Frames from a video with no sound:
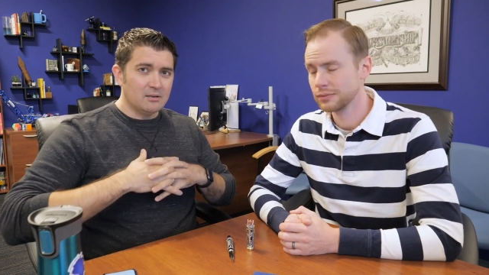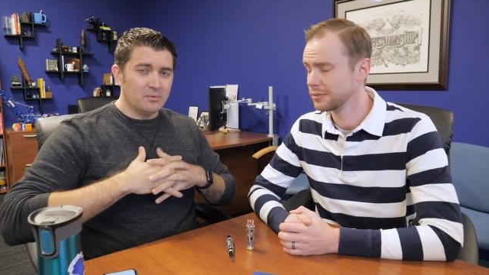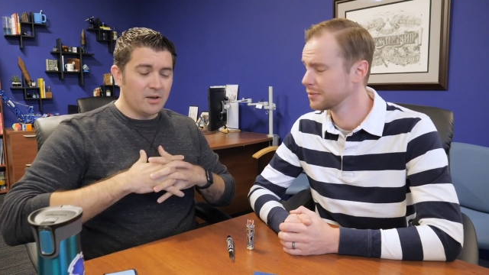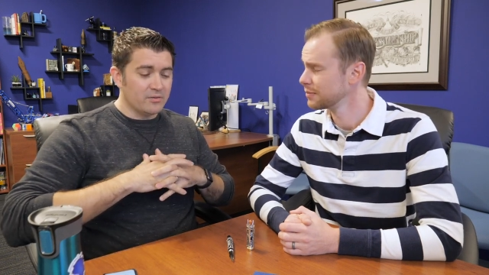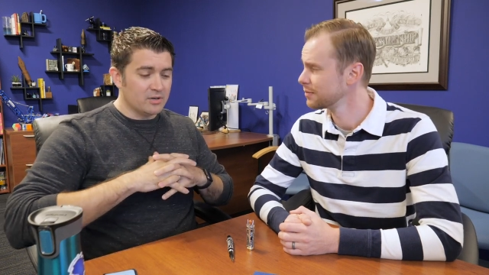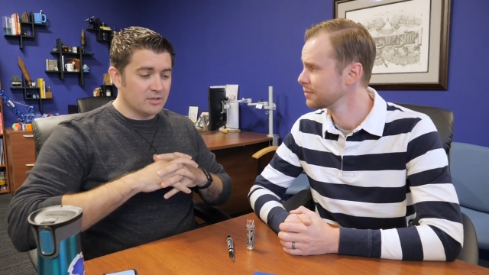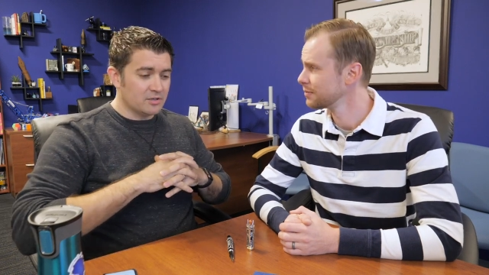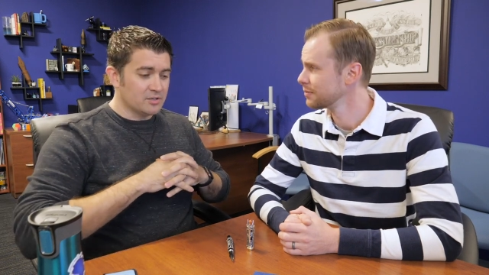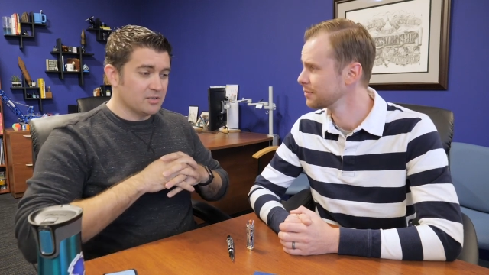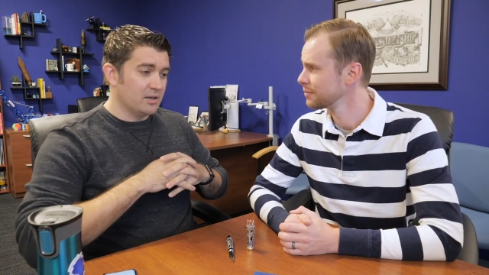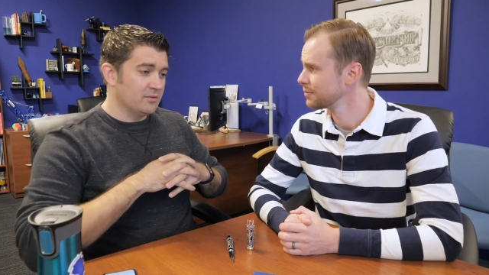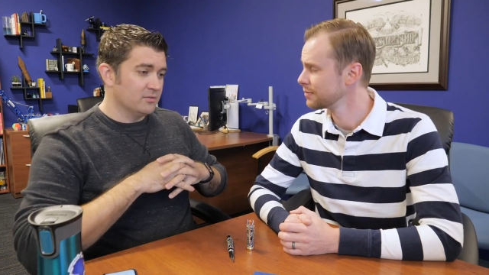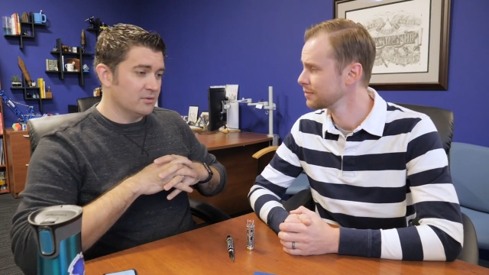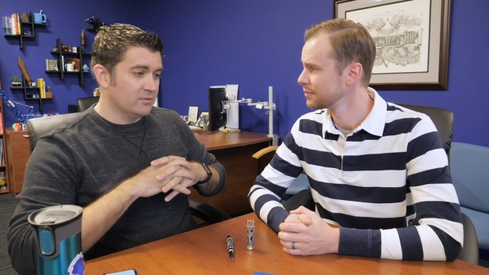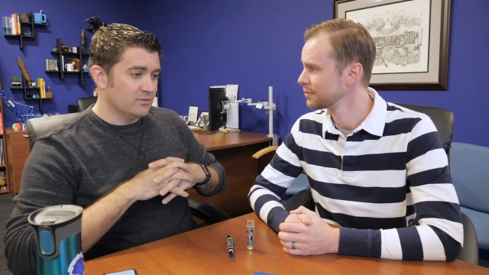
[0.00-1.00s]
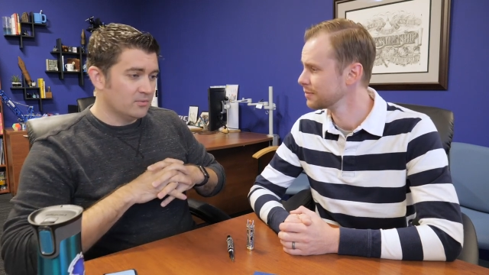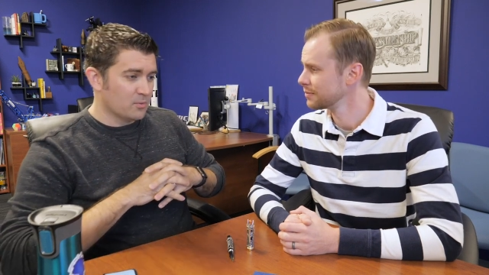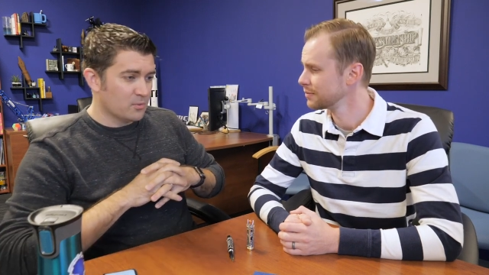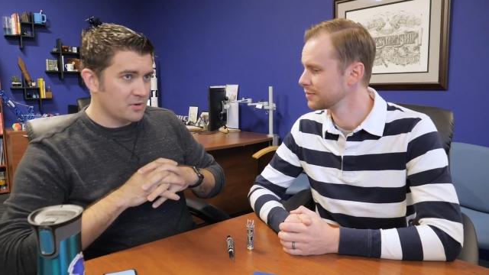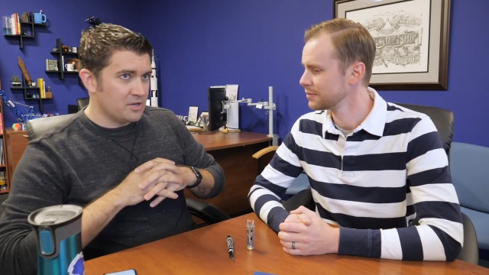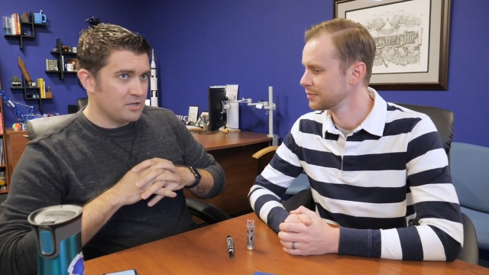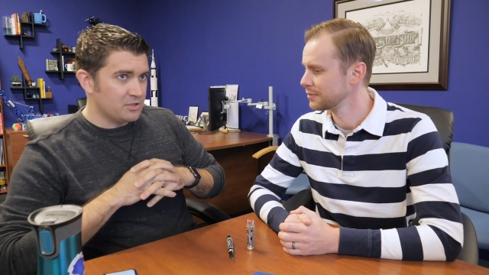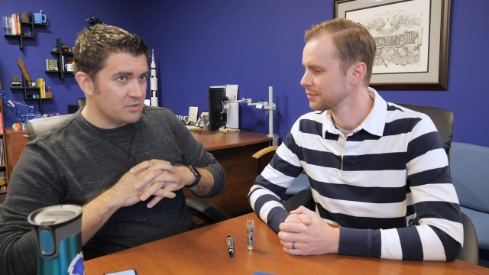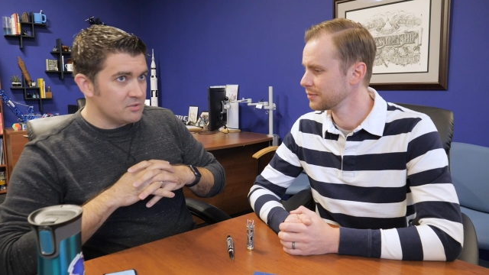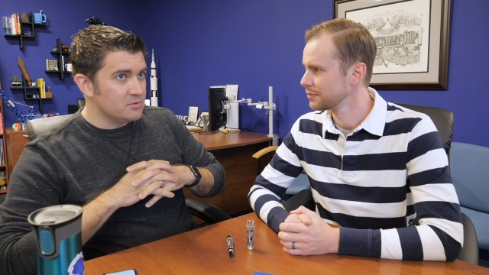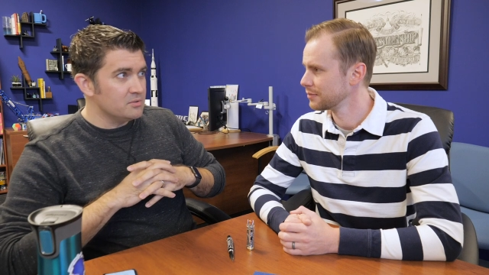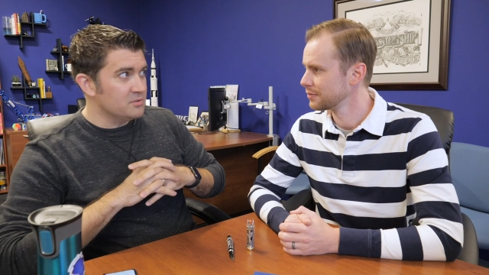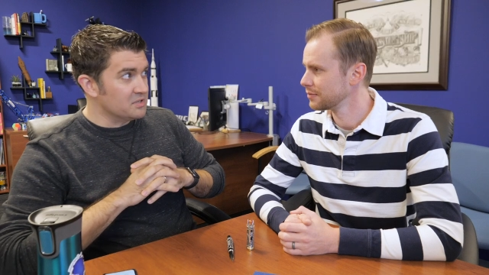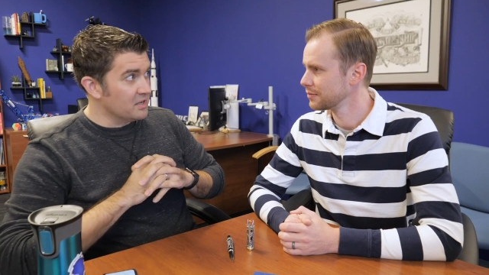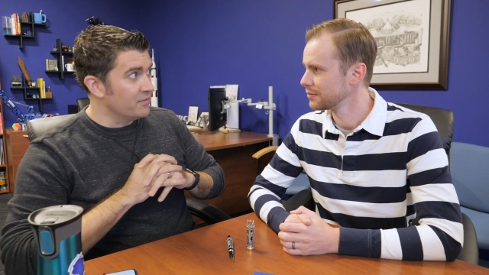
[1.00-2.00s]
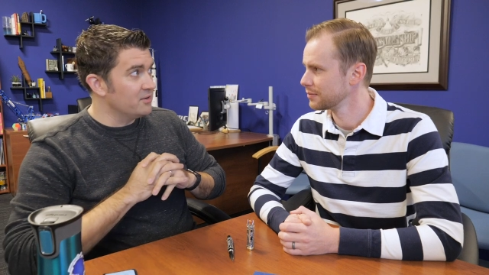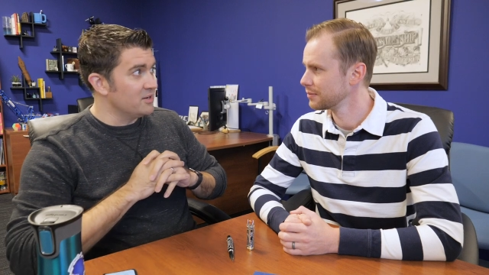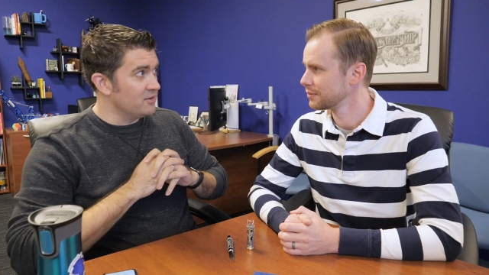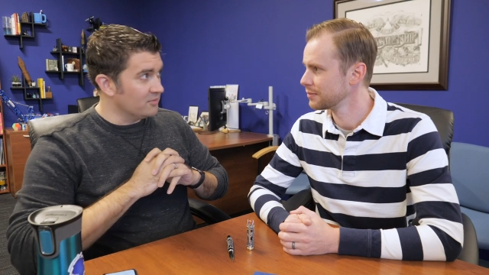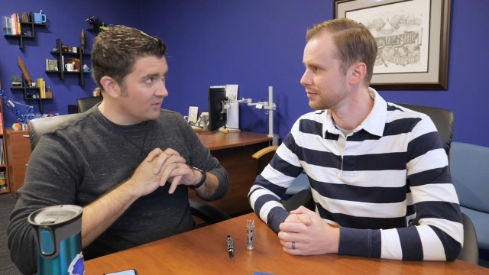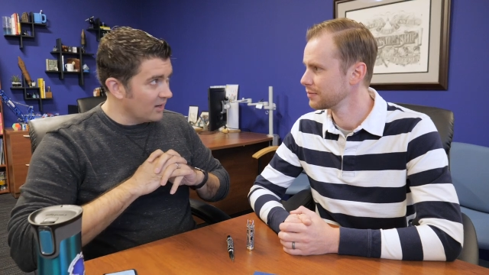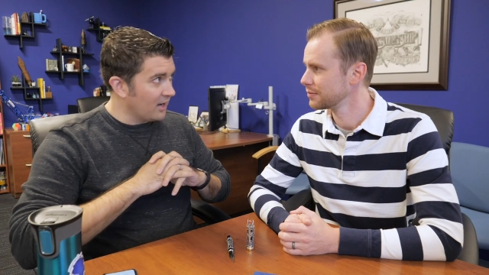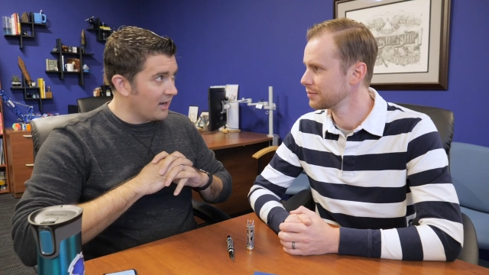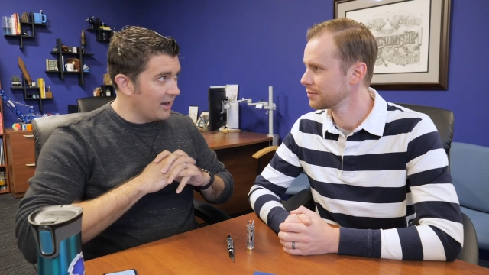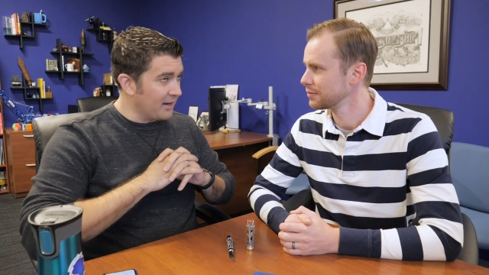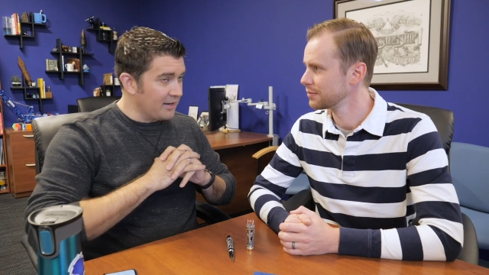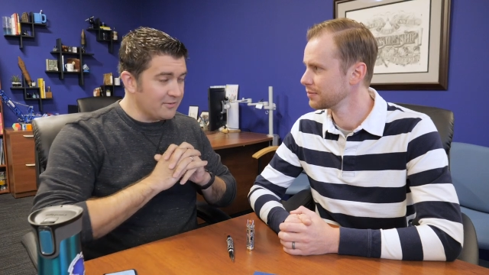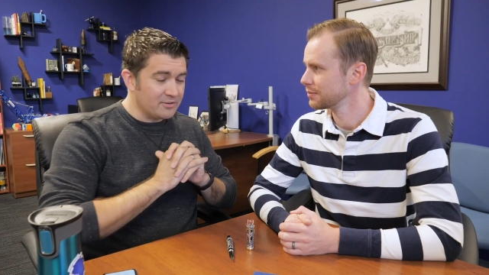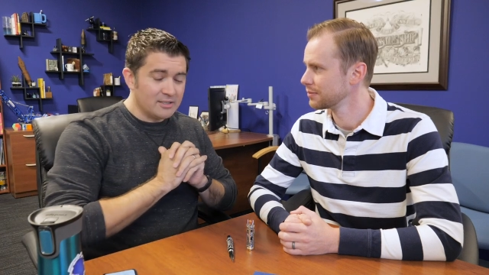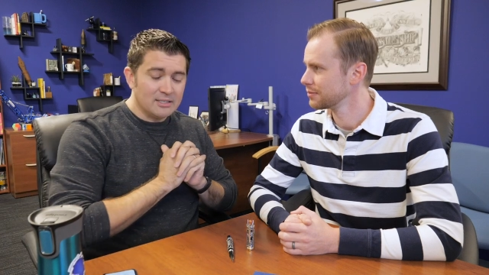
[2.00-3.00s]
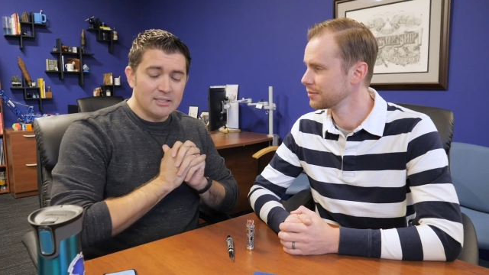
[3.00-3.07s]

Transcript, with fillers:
Speaker 1: We have it on our site for forty two seventy five.